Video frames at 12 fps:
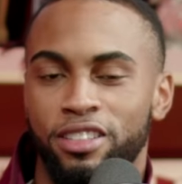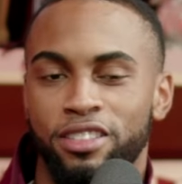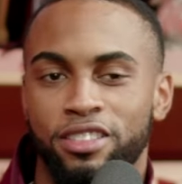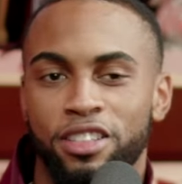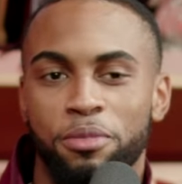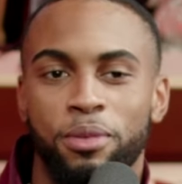
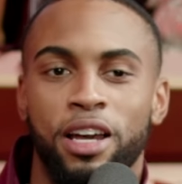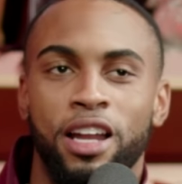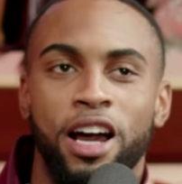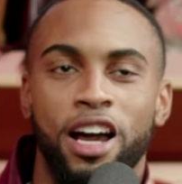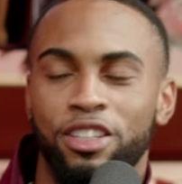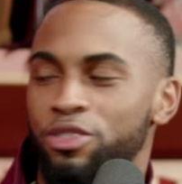Coming out of
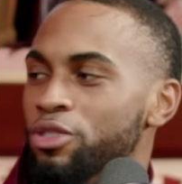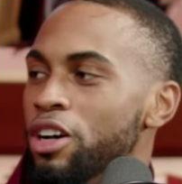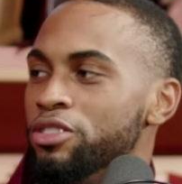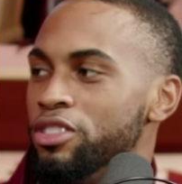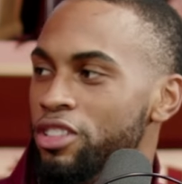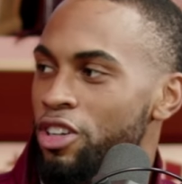high school, I
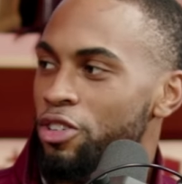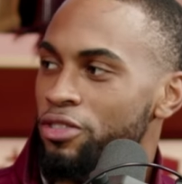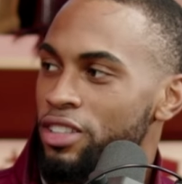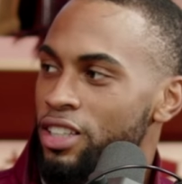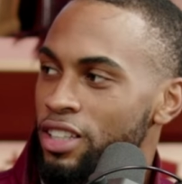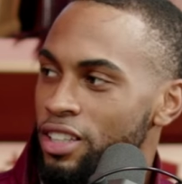was a
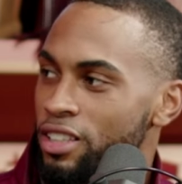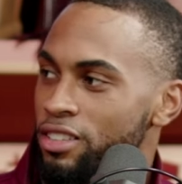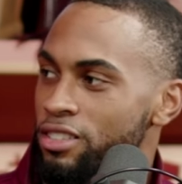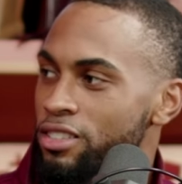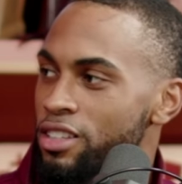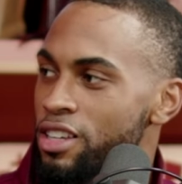COVID kid,
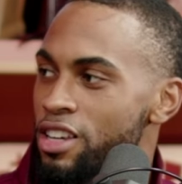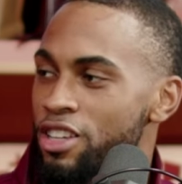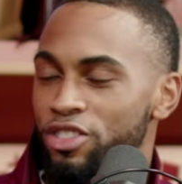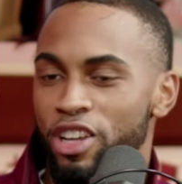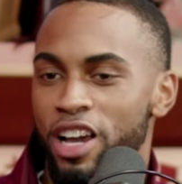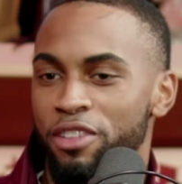
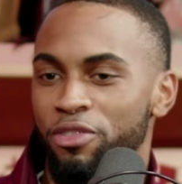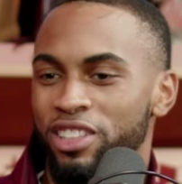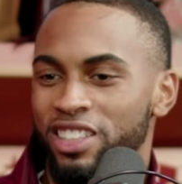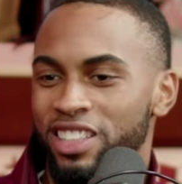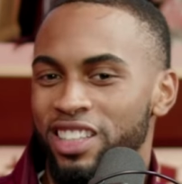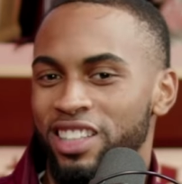so I didn't
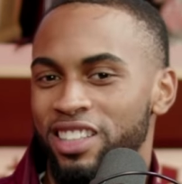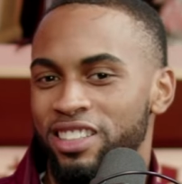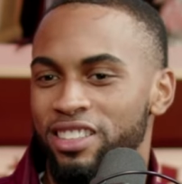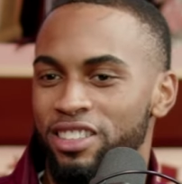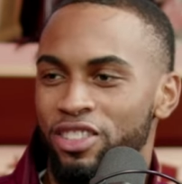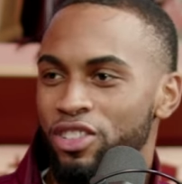really
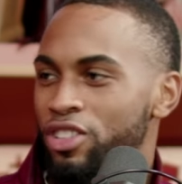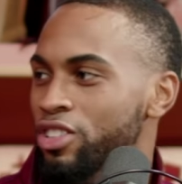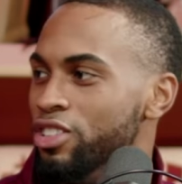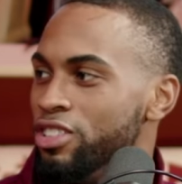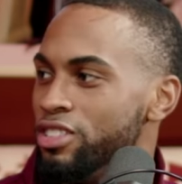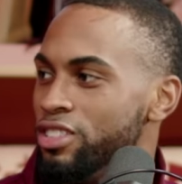get the
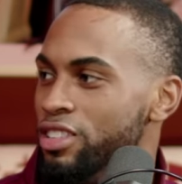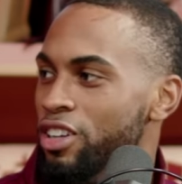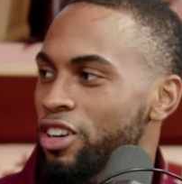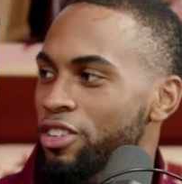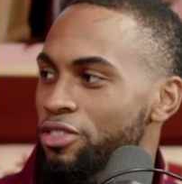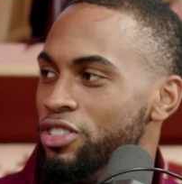looks and
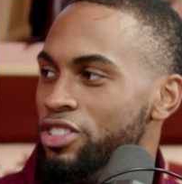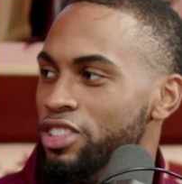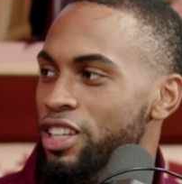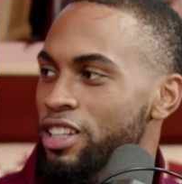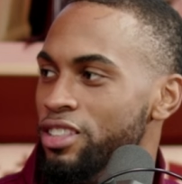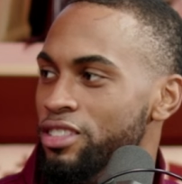offers
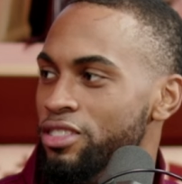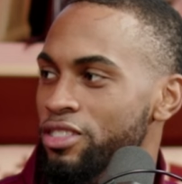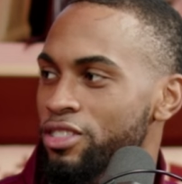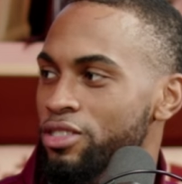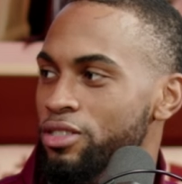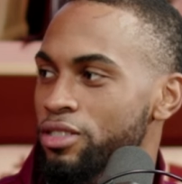that, you know,
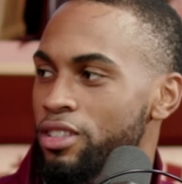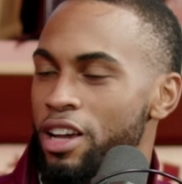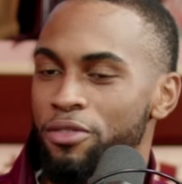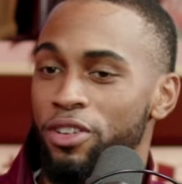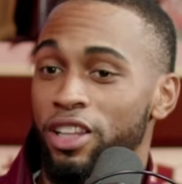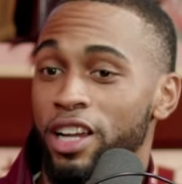I
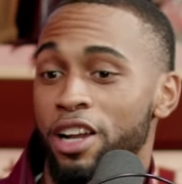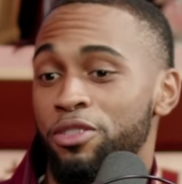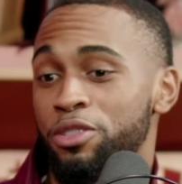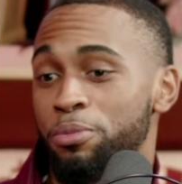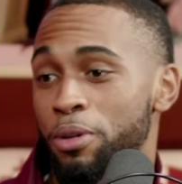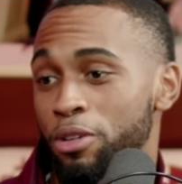felt like I was
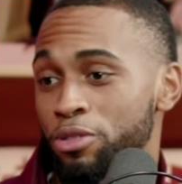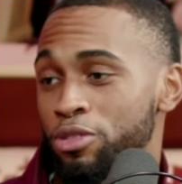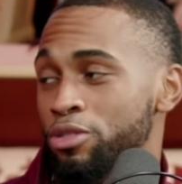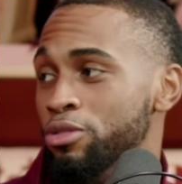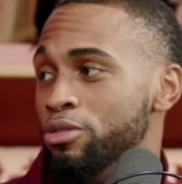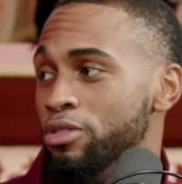supposed
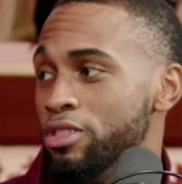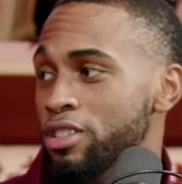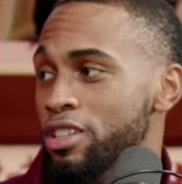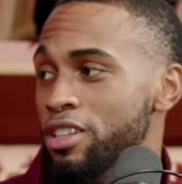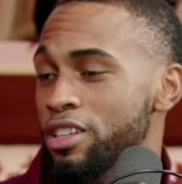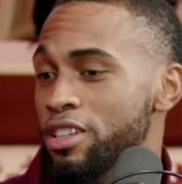to.
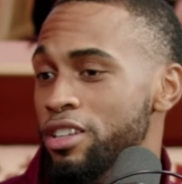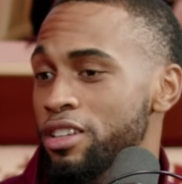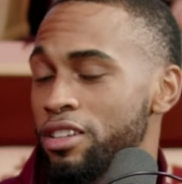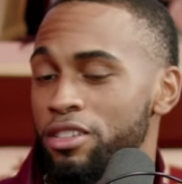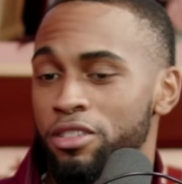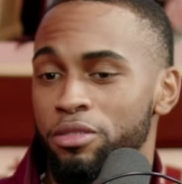
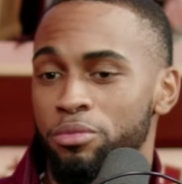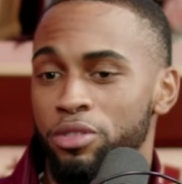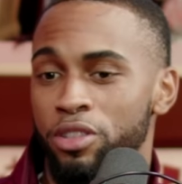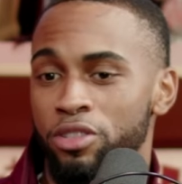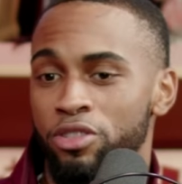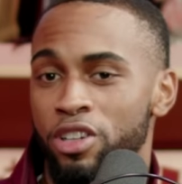
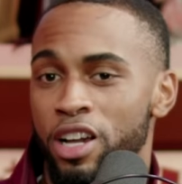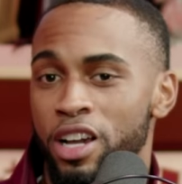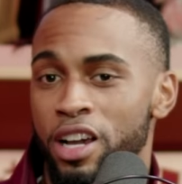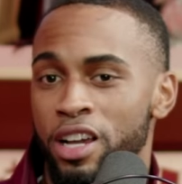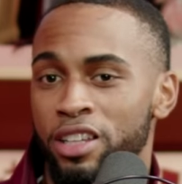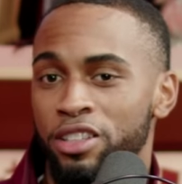
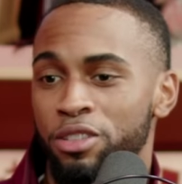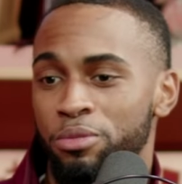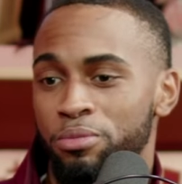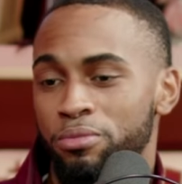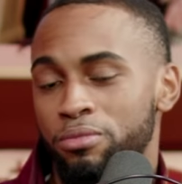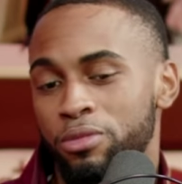I ended up
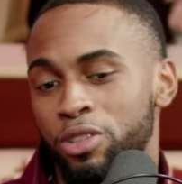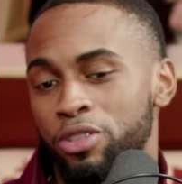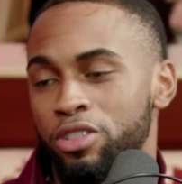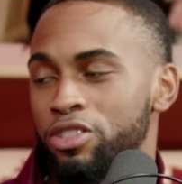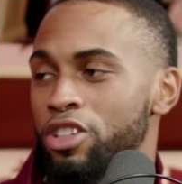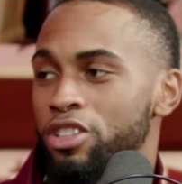going to
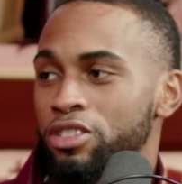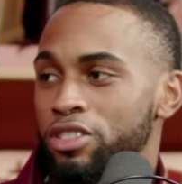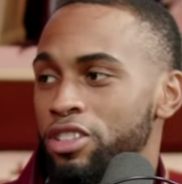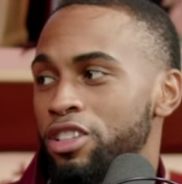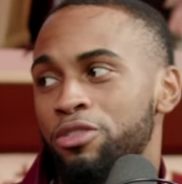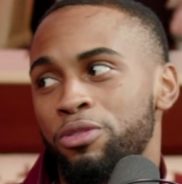Charleston
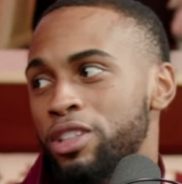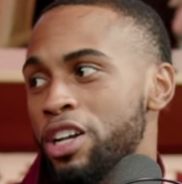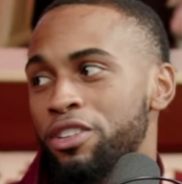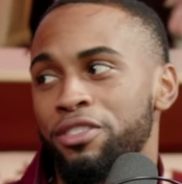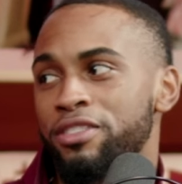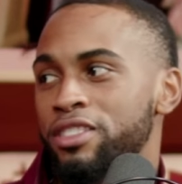Southern without
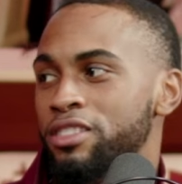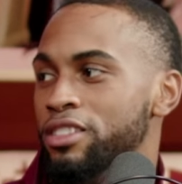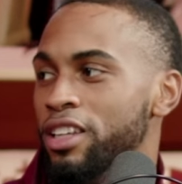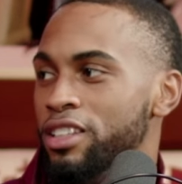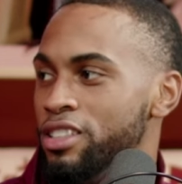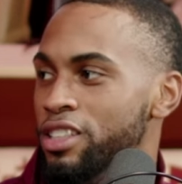even,
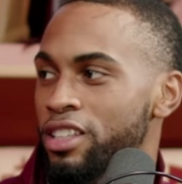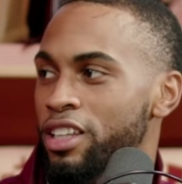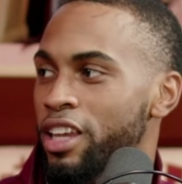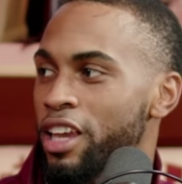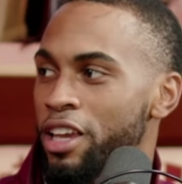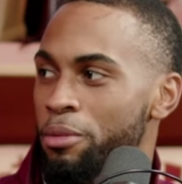like, seeing the
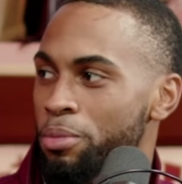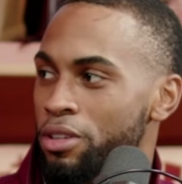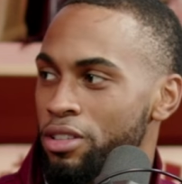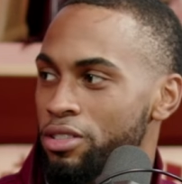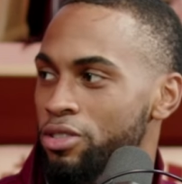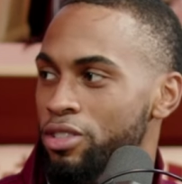
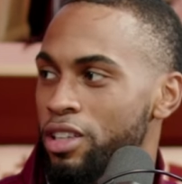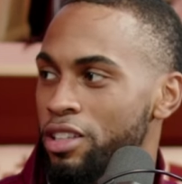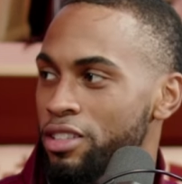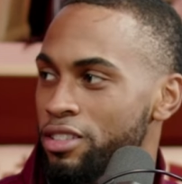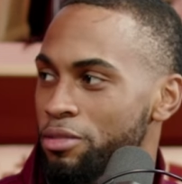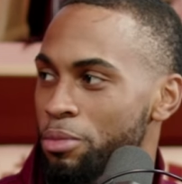campus or, like,
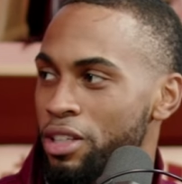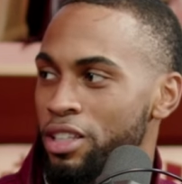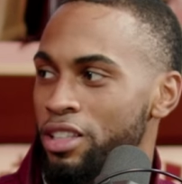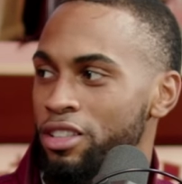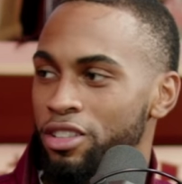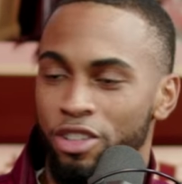meeting
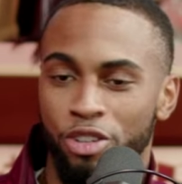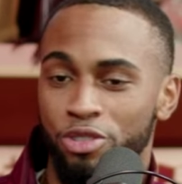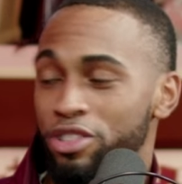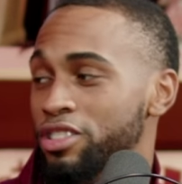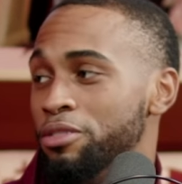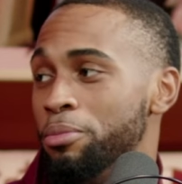any
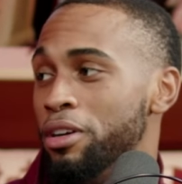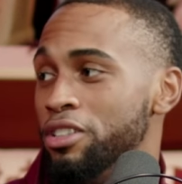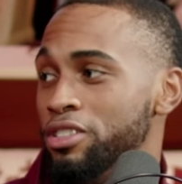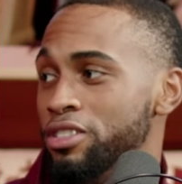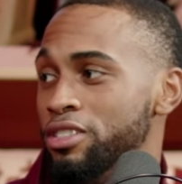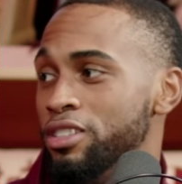coaches in
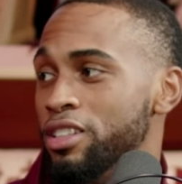person.